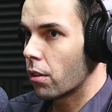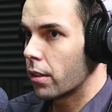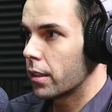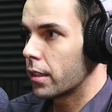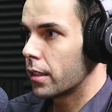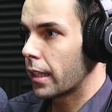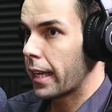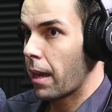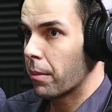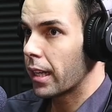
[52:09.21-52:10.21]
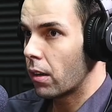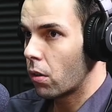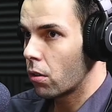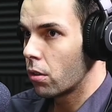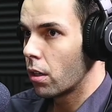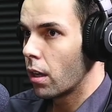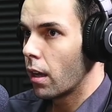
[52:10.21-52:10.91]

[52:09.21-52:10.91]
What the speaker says: So this is a chemical.